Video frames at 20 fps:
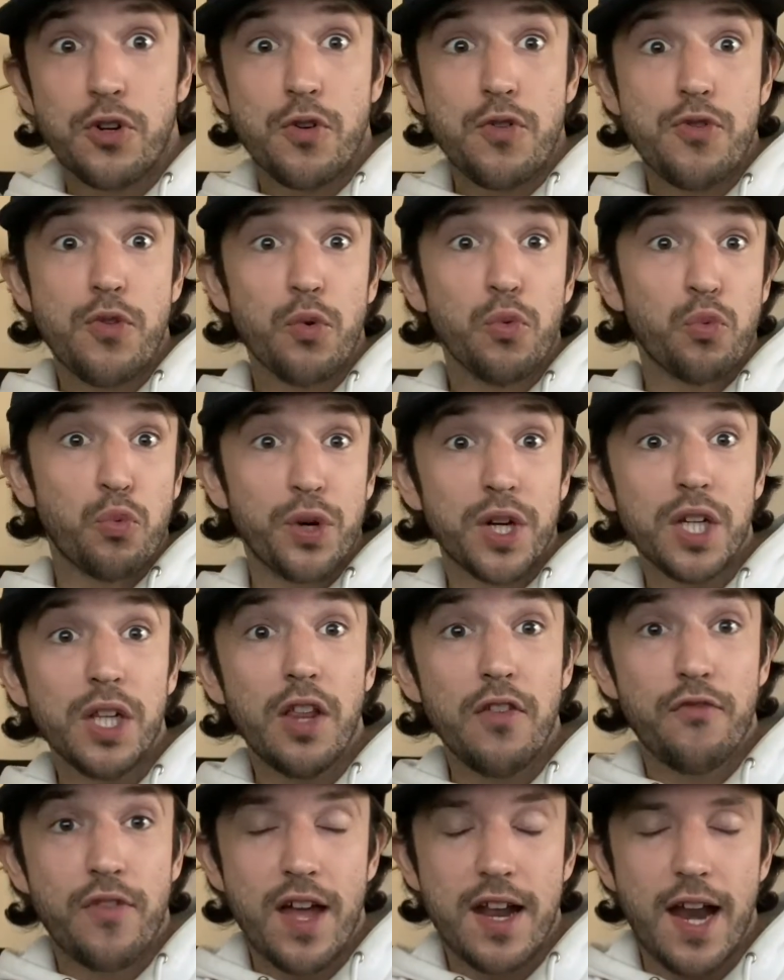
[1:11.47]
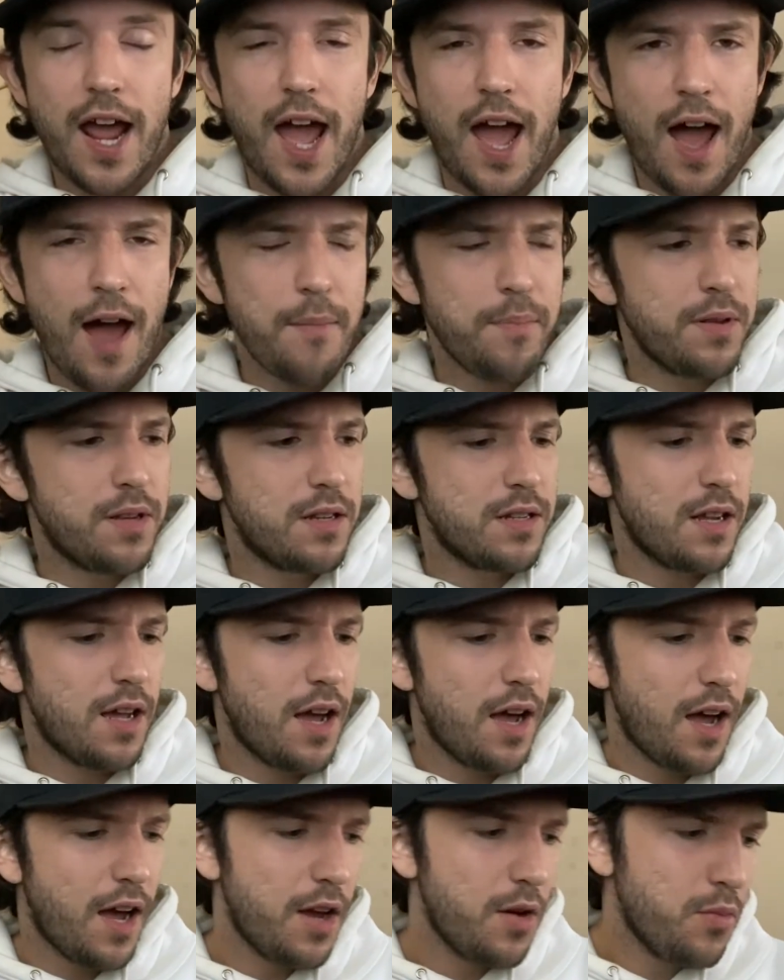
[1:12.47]
the real event happened,
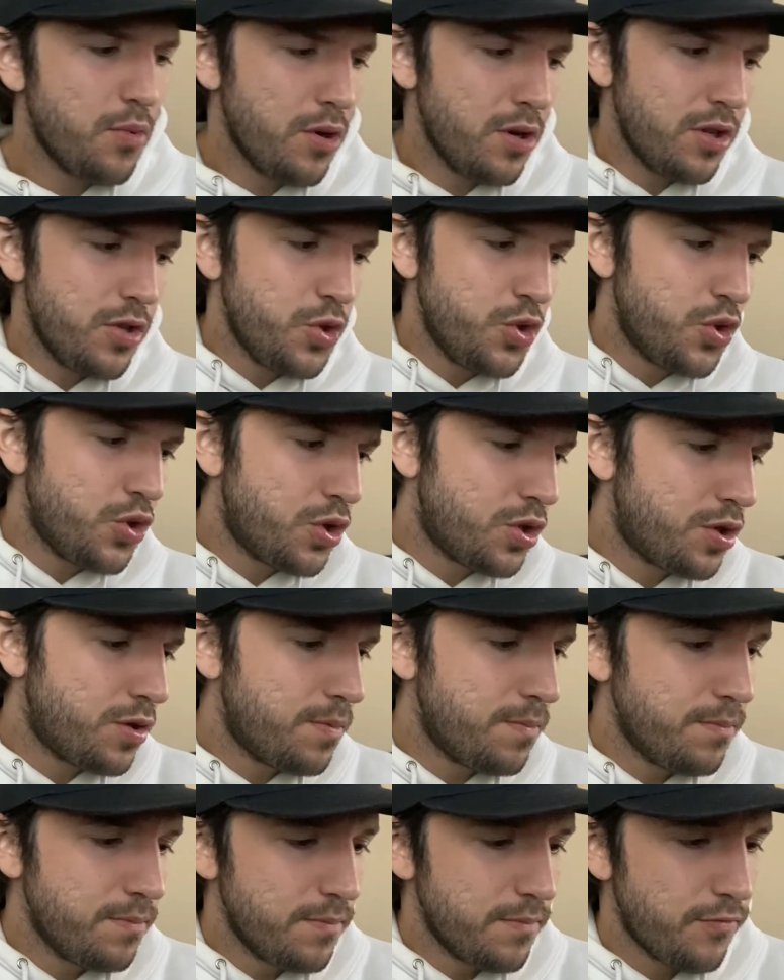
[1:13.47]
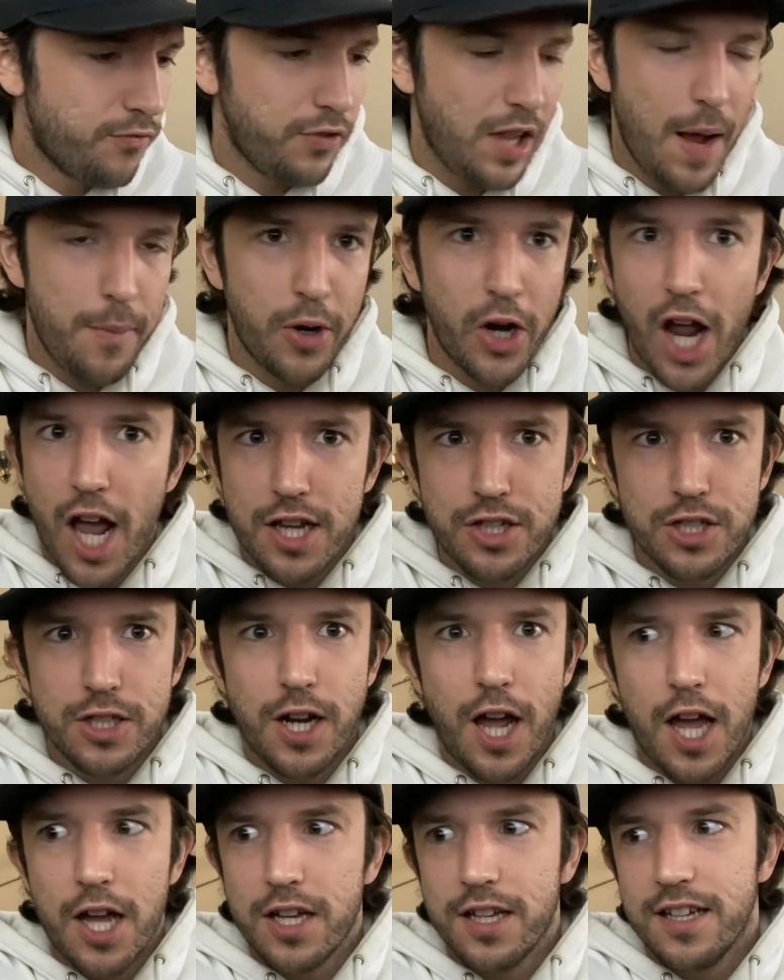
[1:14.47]
I was flabbergasted.
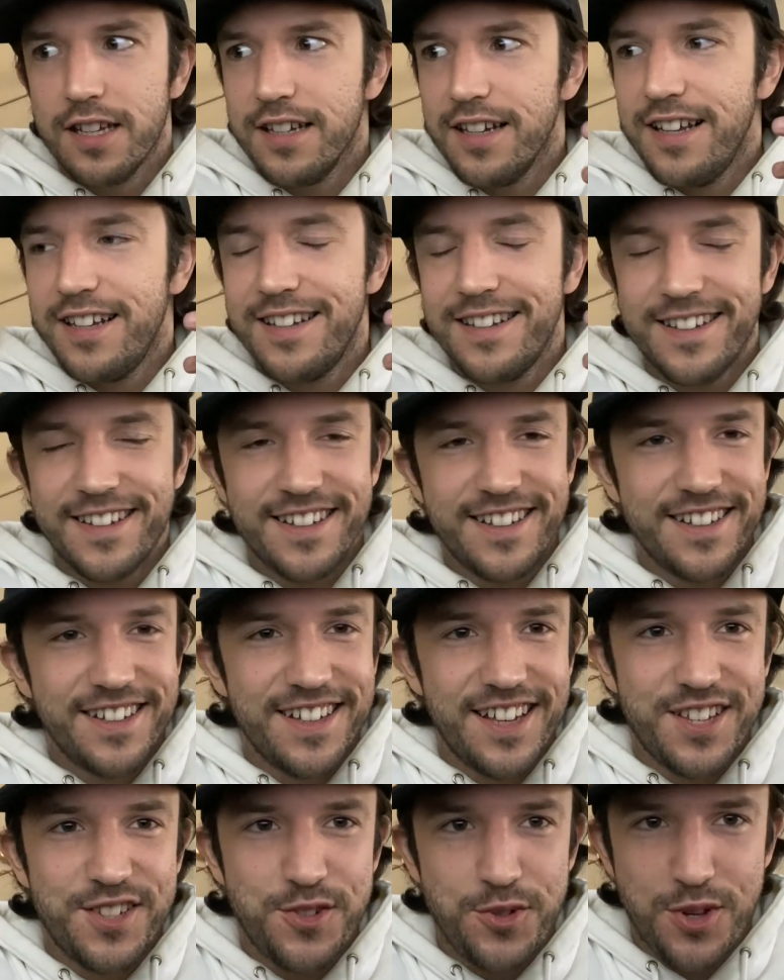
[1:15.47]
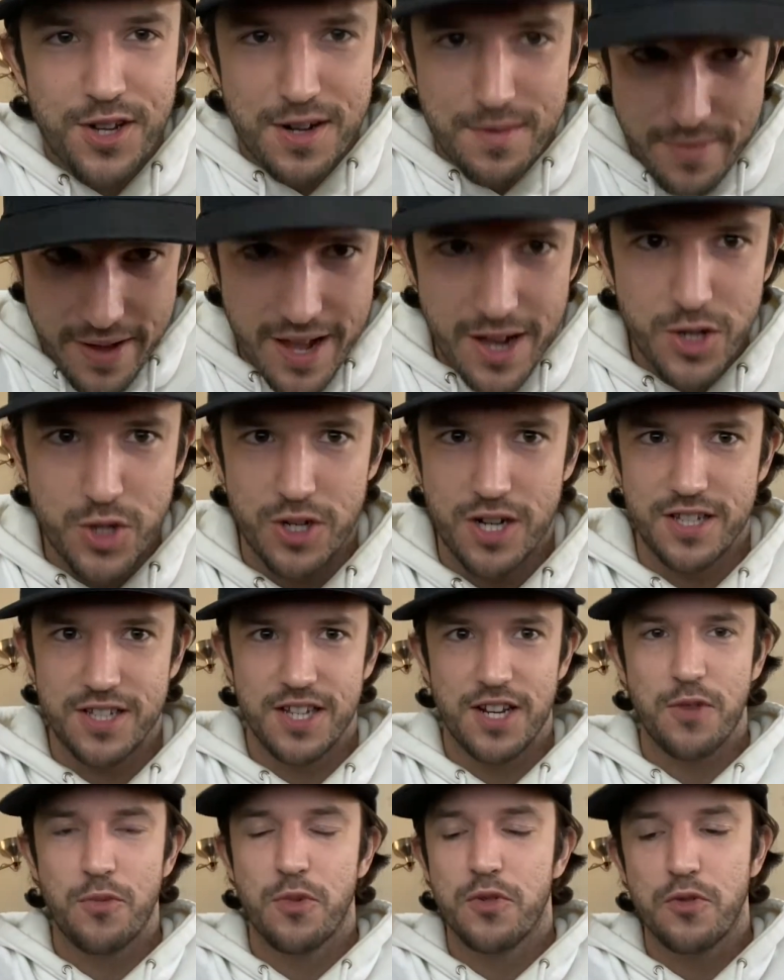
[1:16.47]
As you can imagine, as
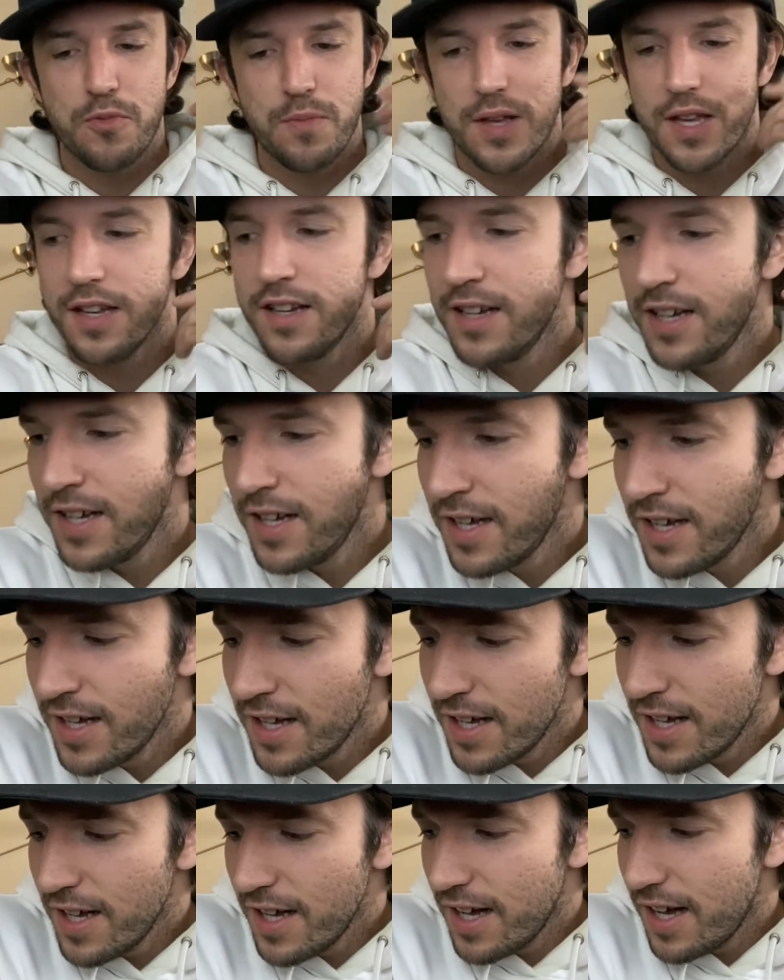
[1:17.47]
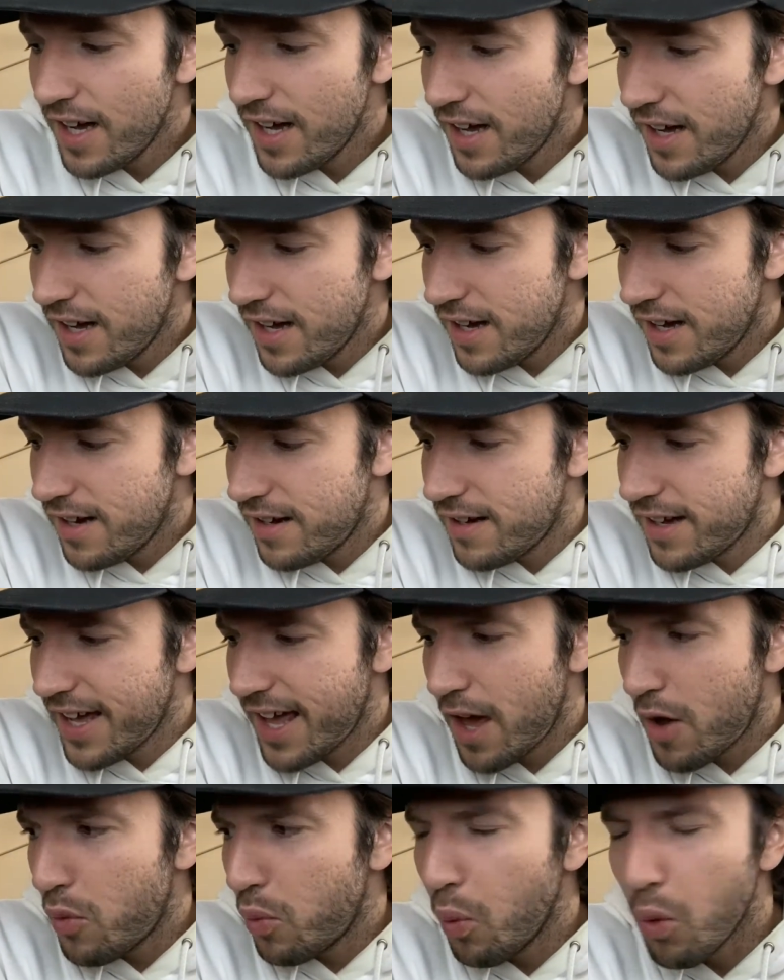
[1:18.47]
anyone would be. I
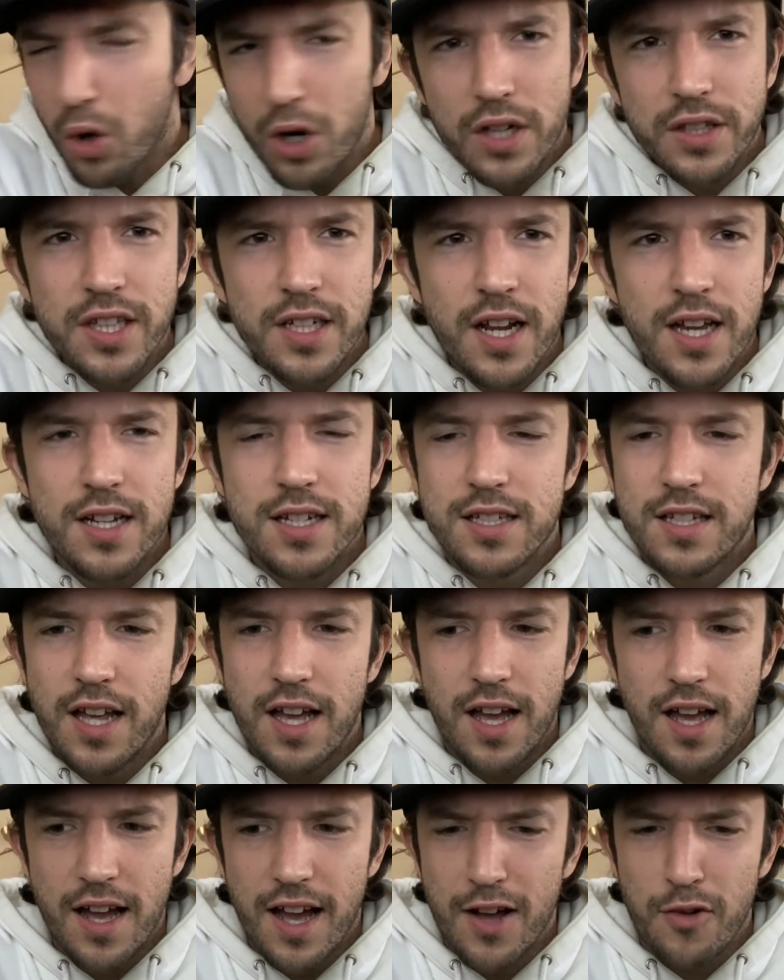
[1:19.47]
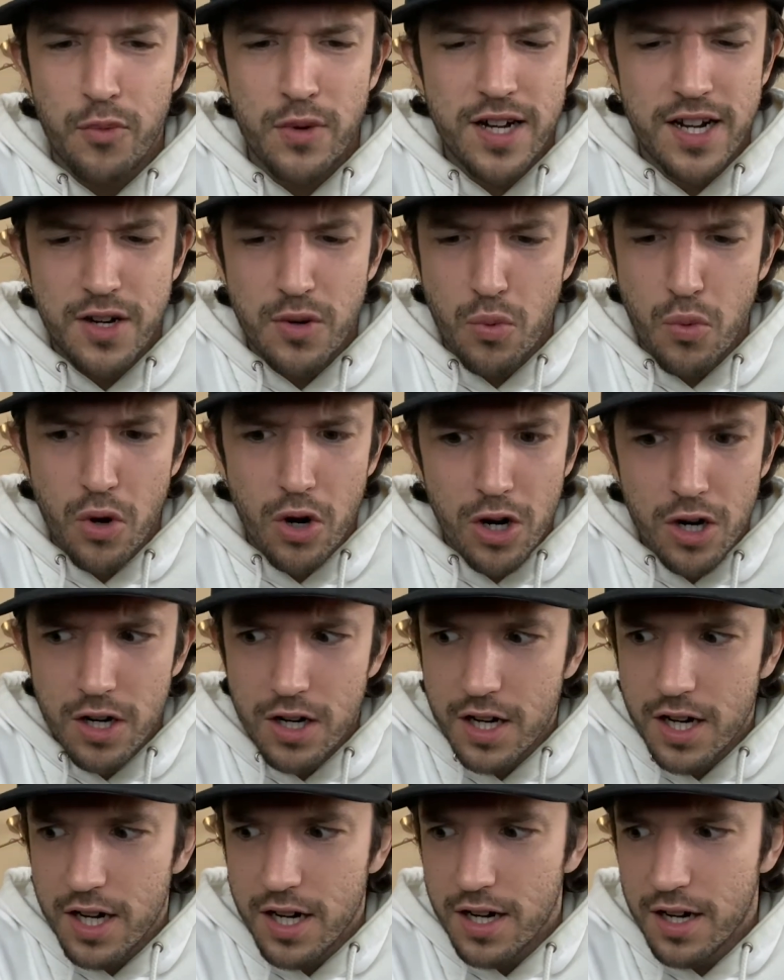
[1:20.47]
had work the next day. I went into
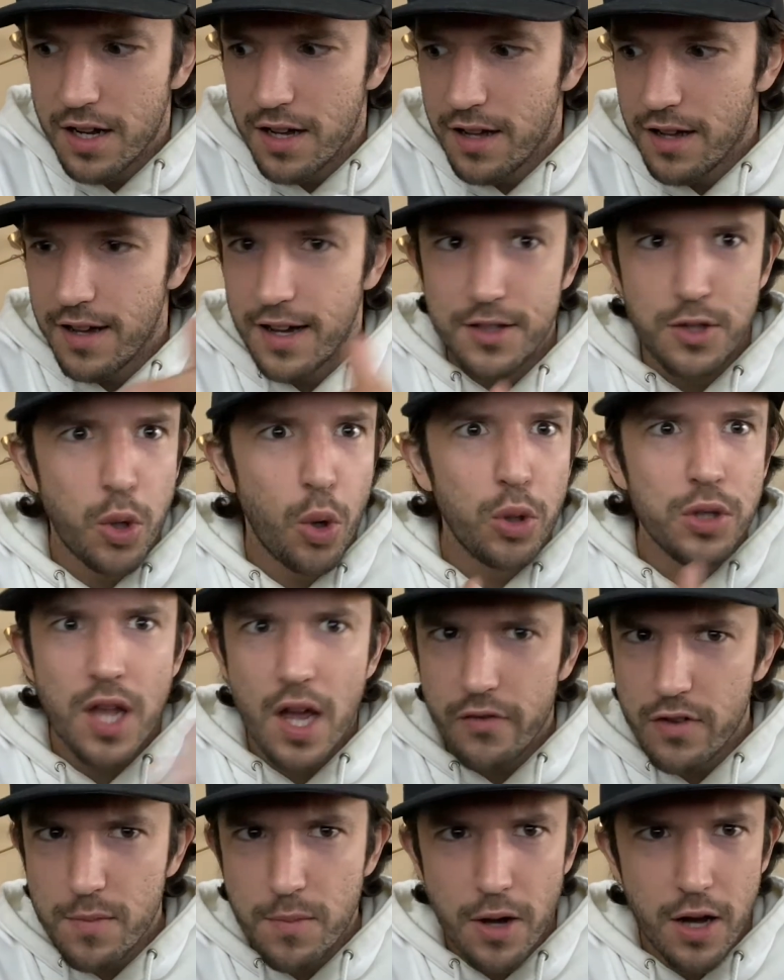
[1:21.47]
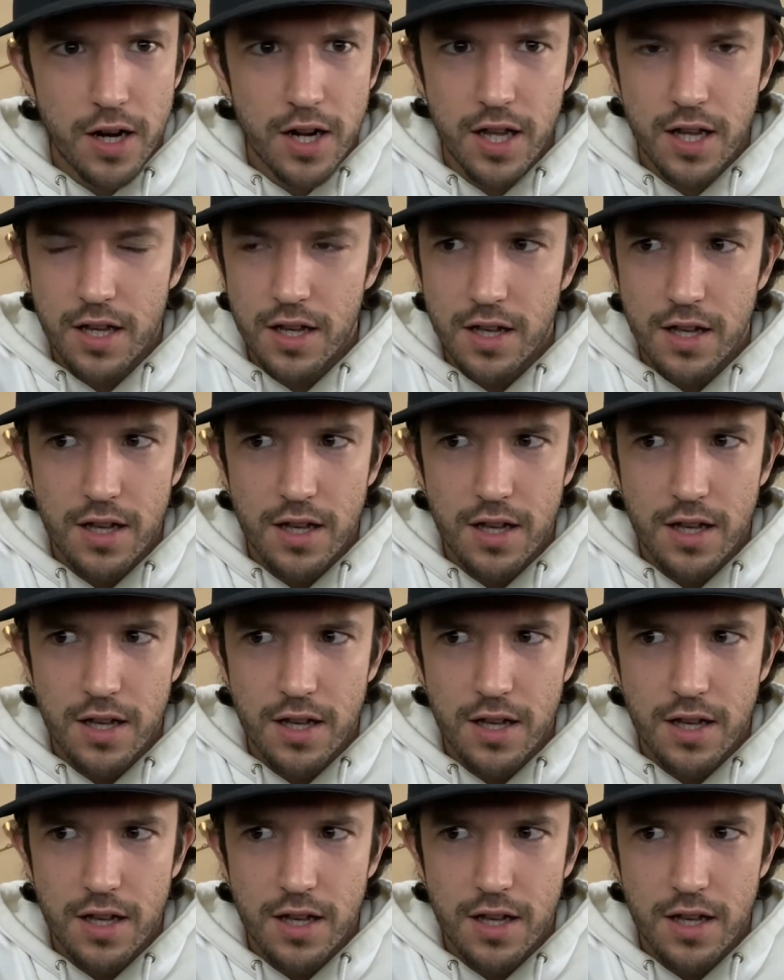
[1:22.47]
work. I told everybody.